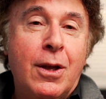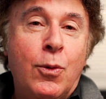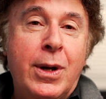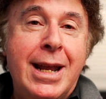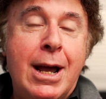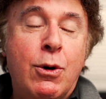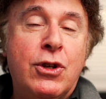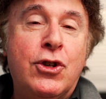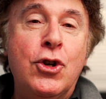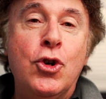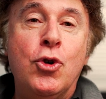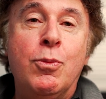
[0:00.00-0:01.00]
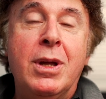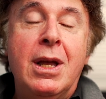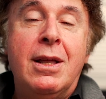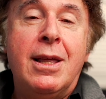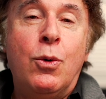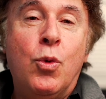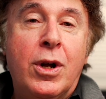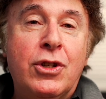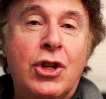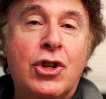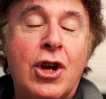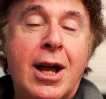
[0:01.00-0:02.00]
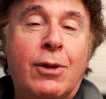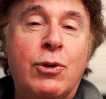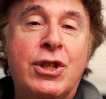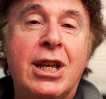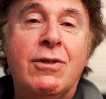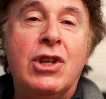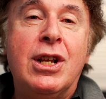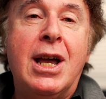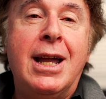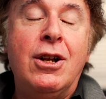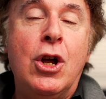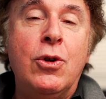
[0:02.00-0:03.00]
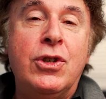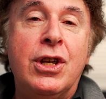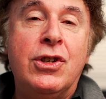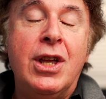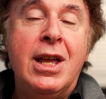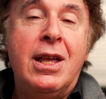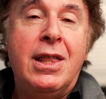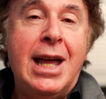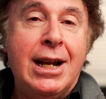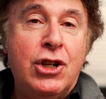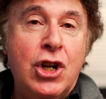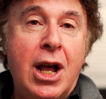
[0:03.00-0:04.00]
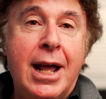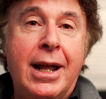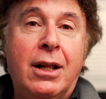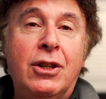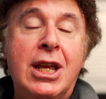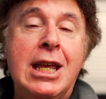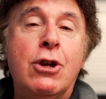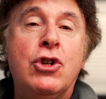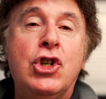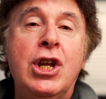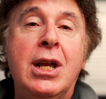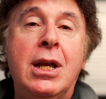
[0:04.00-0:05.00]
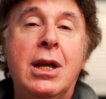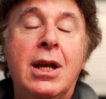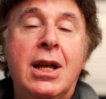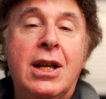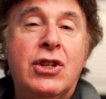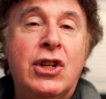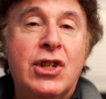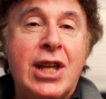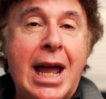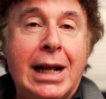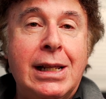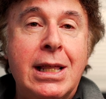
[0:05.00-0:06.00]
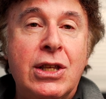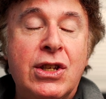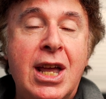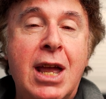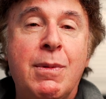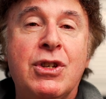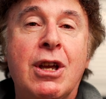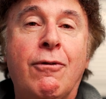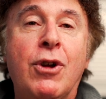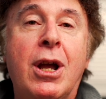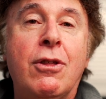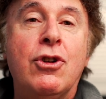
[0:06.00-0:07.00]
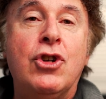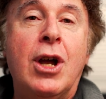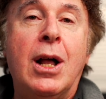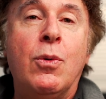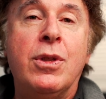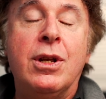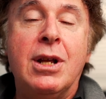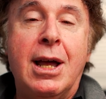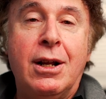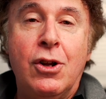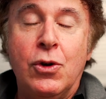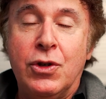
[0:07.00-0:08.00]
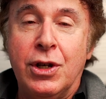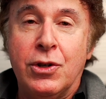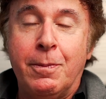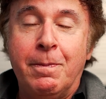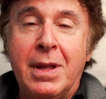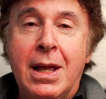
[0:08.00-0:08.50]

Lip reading: We now assume that once a child receives a diagnosis, that child, he or she, is exactly the same as every other child with a diagnosis.